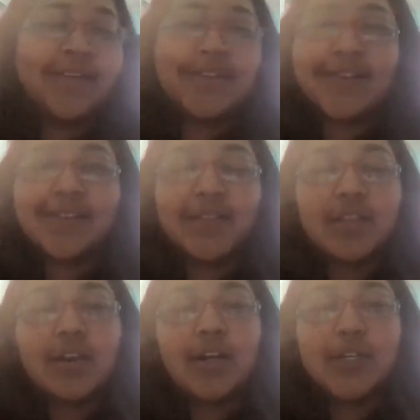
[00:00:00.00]

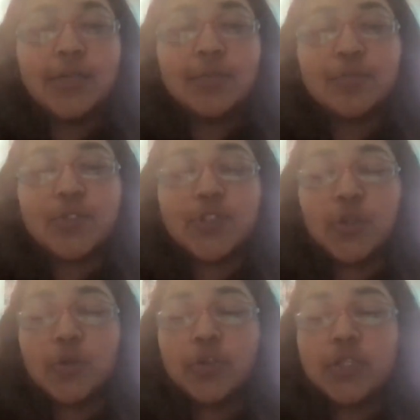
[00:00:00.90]
again.
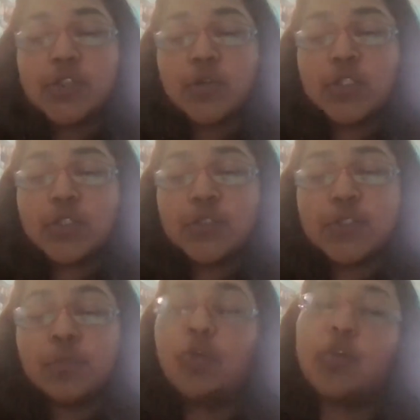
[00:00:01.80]
So this question
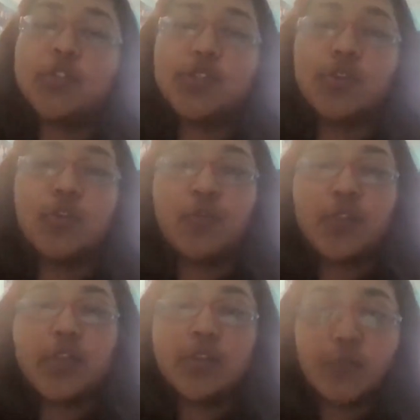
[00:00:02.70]
is more so for
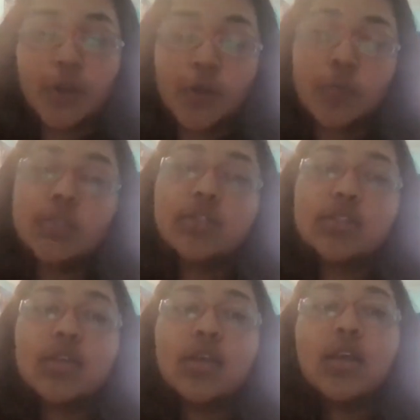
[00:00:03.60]
the environment.
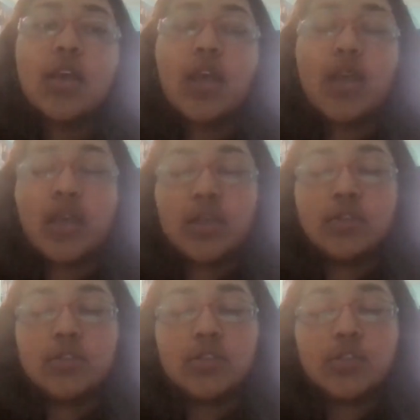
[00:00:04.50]

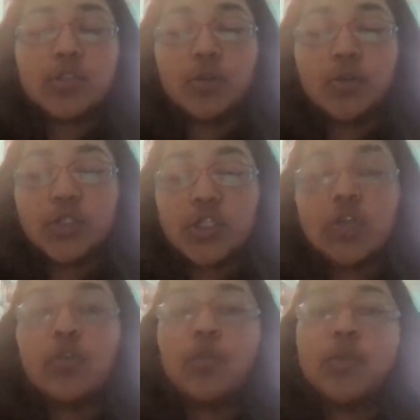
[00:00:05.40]
And so in
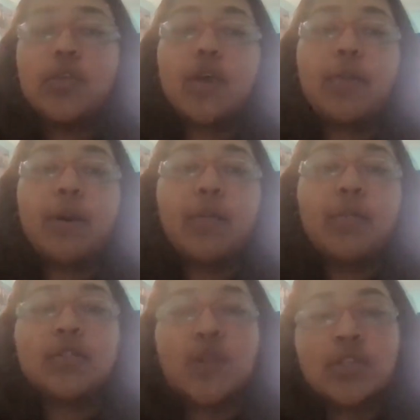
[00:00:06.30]
general, we know that
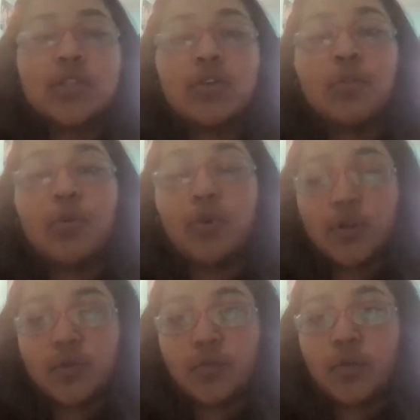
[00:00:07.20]
public spaces are
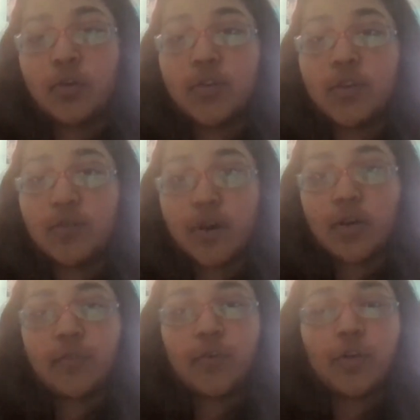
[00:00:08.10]
important for
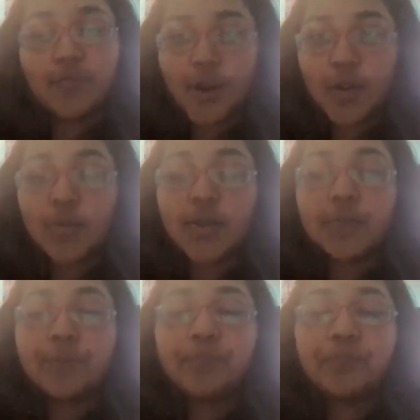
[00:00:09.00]
our
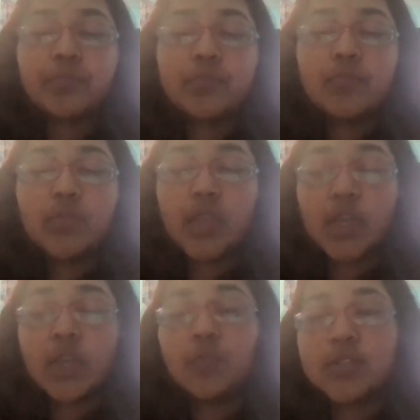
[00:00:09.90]
environment
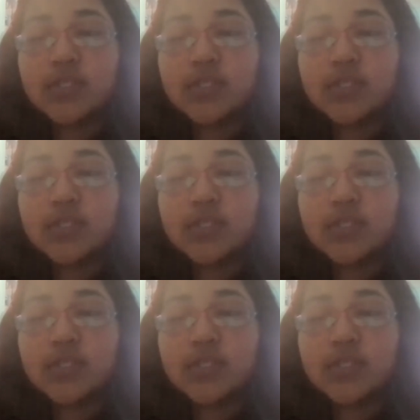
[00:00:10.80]
and for the